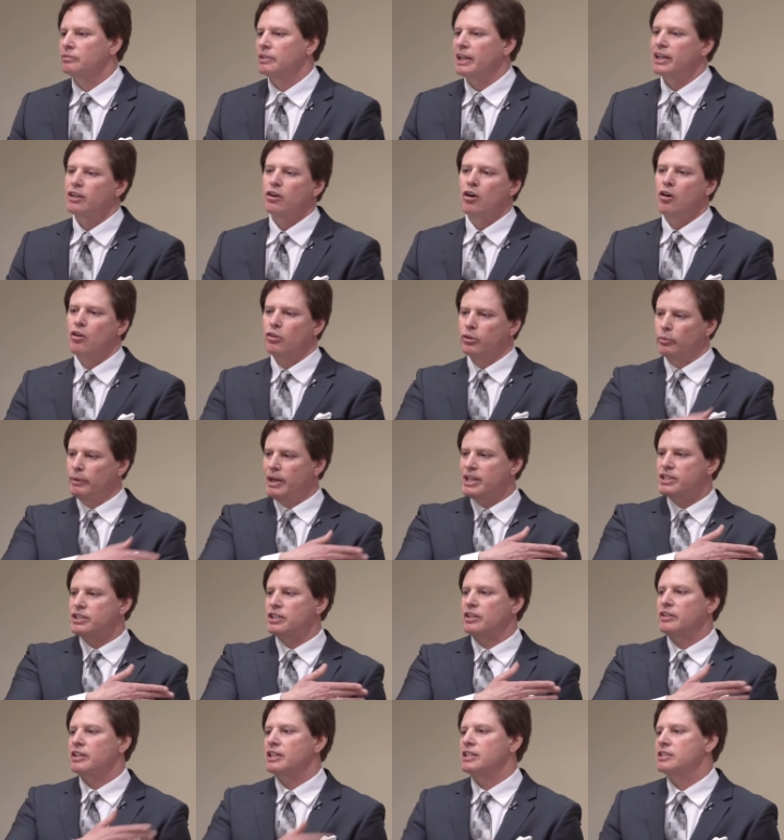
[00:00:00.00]
like all the
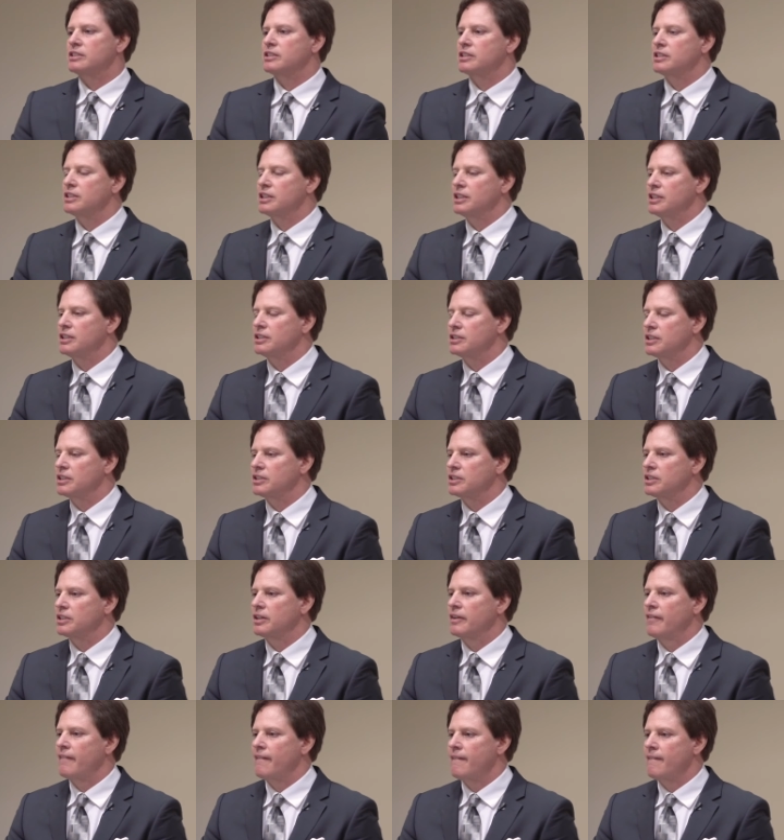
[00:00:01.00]
rest of these
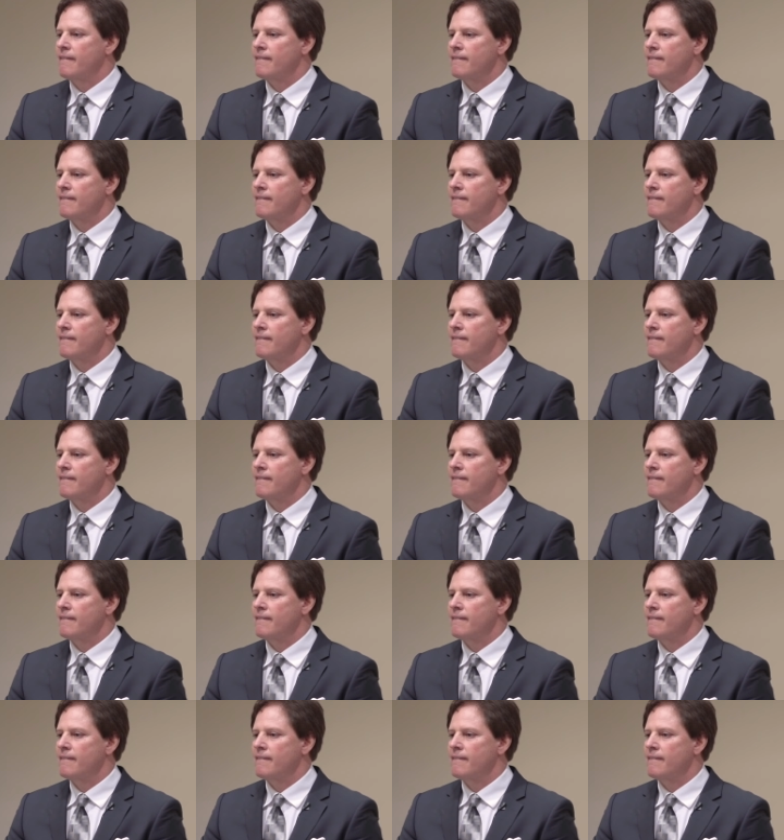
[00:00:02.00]
diseases?